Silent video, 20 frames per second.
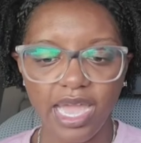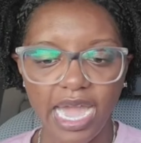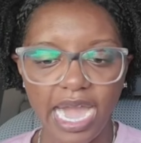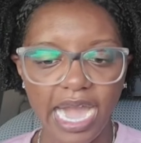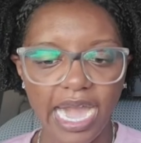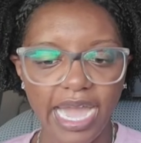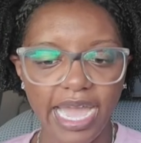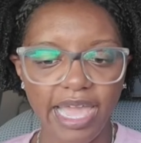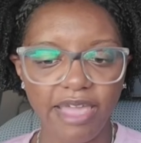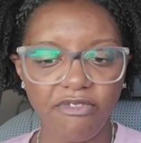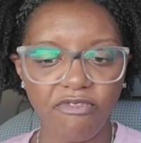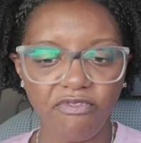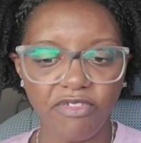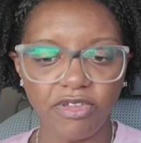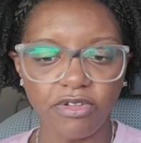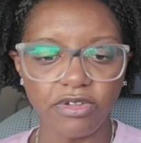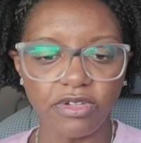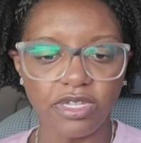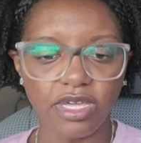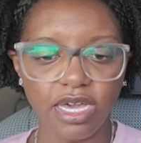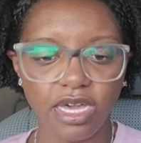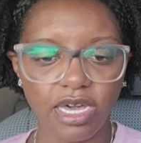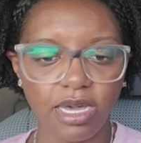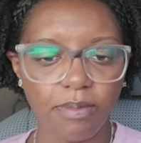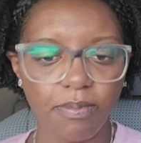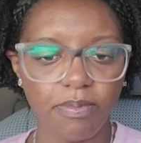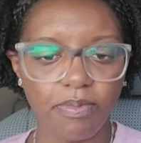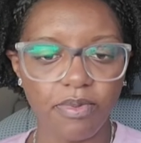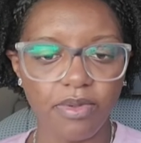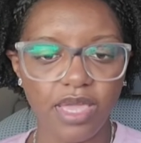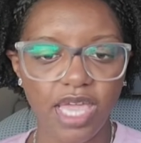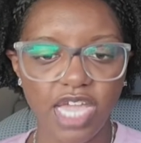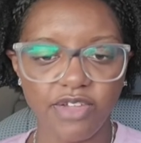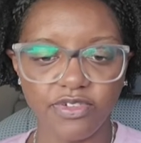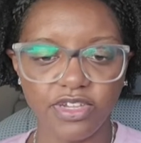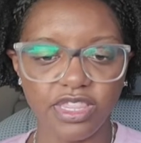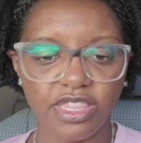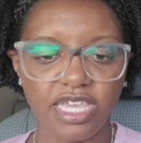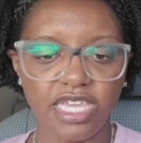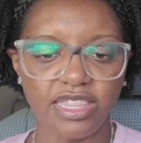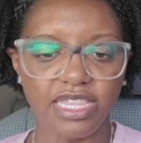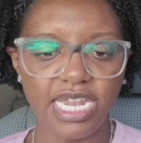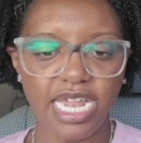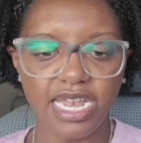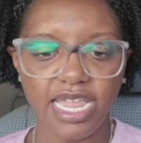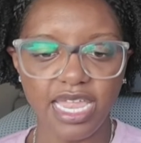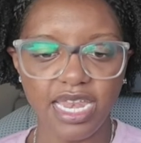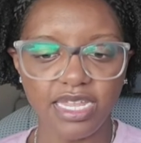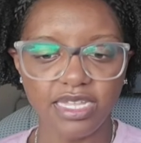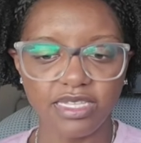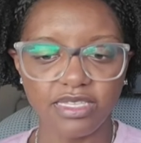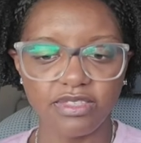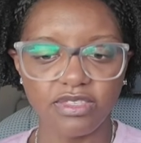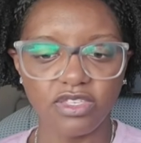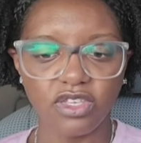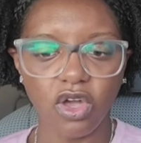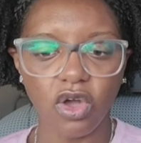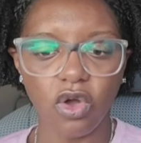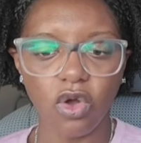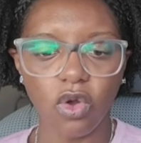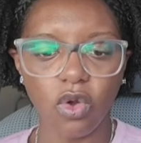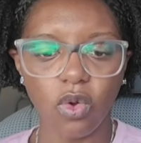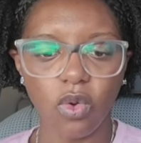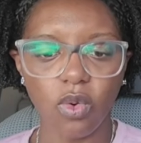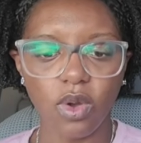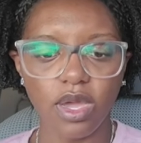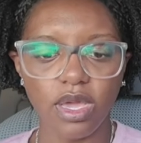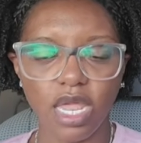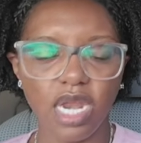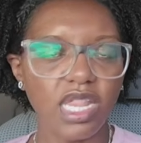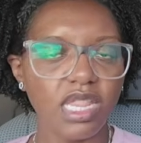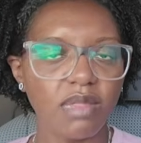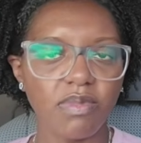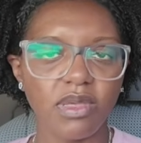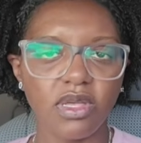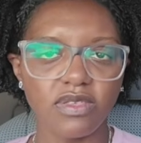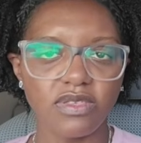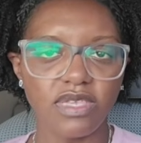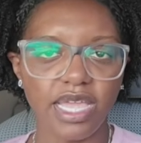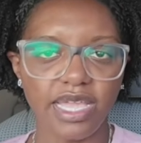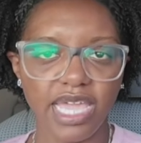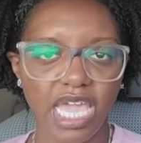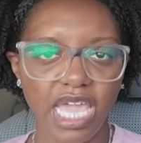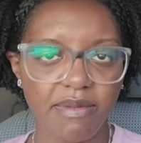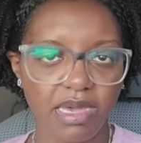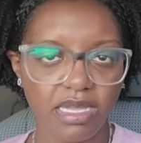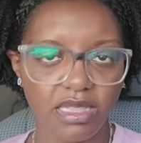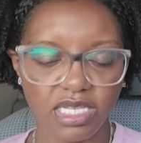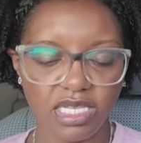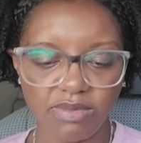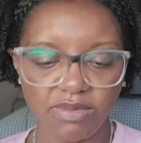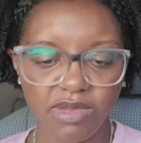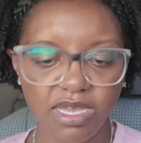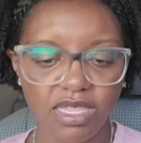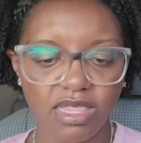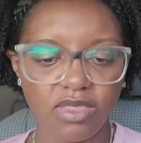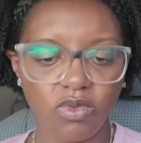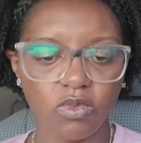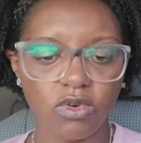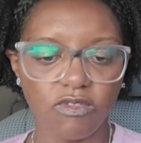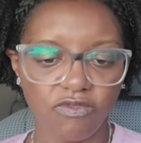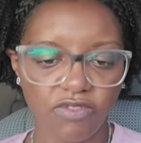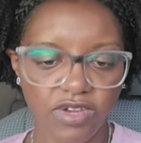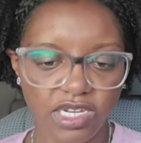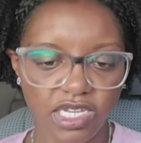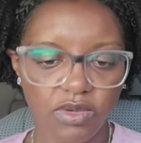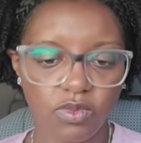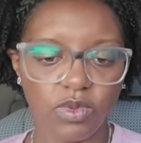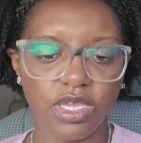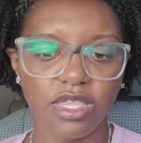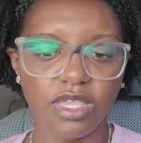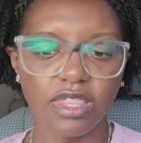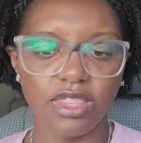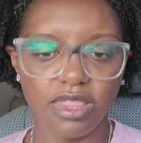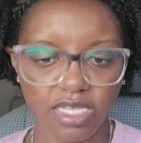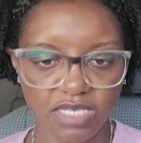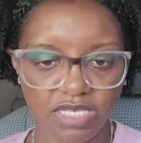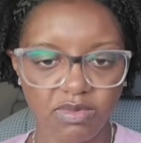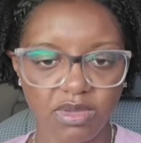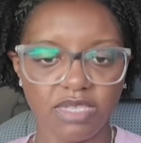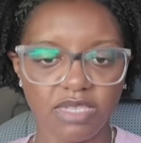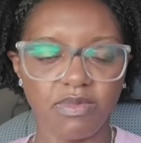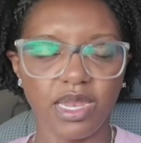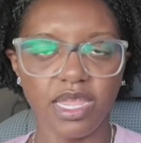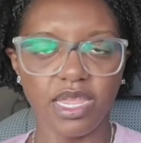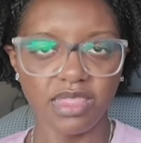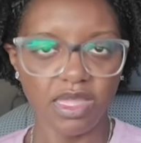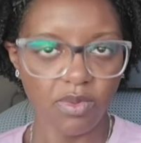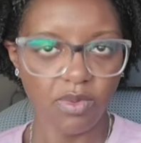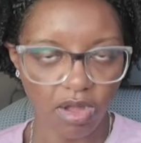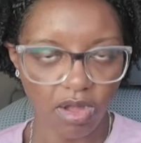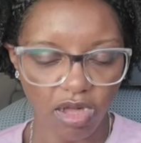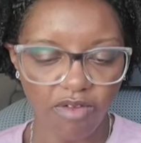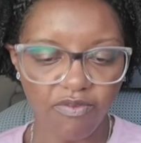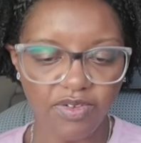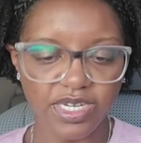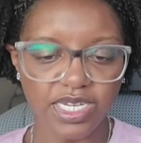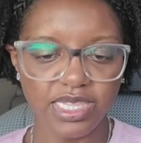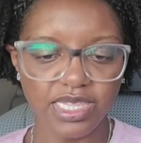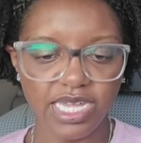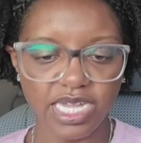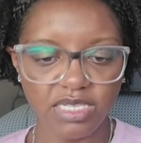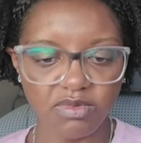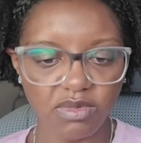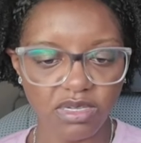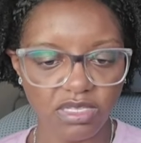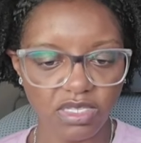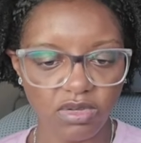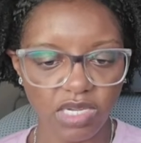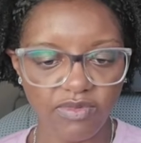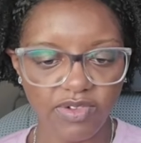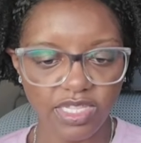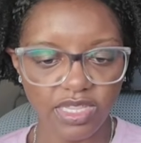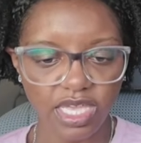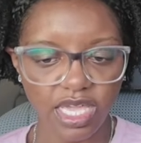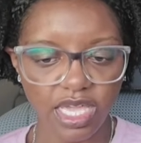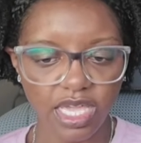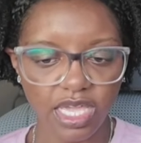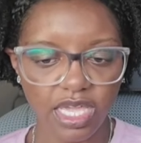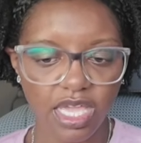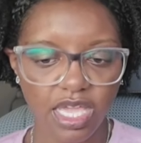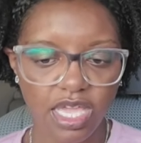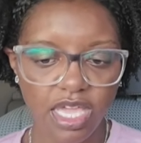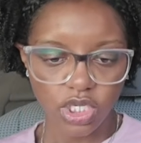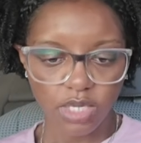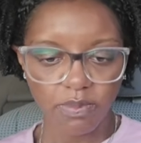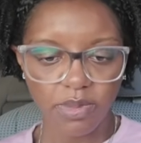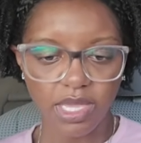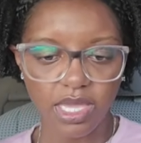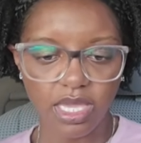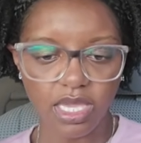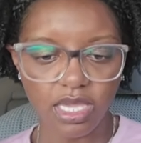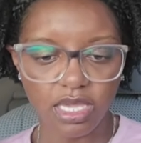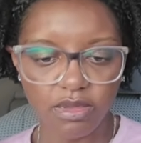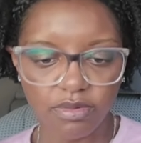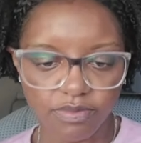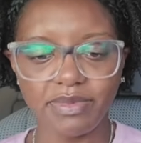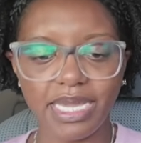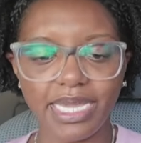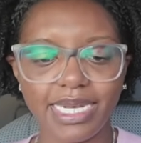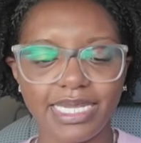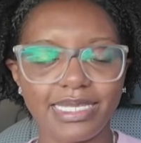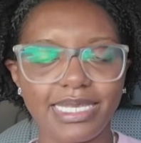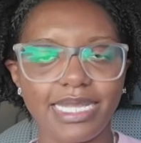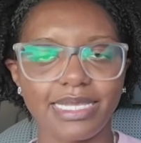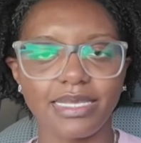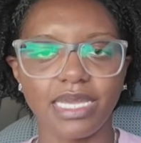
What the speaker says: I filled up everything that I needed. So none of the bills that came out this month were funded with this month's money. They were all funded last month. So everything should be, I'm not going to say